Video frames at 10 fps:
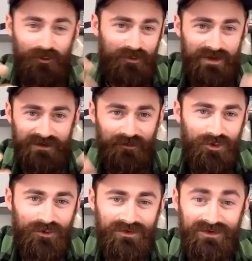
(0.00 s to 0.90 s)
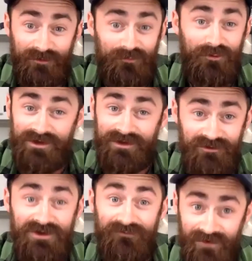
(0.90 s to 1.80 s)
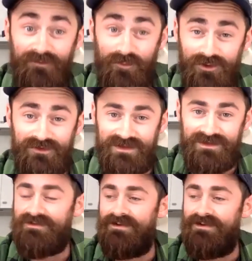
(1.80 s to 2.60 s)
this process, it was really, really fun process.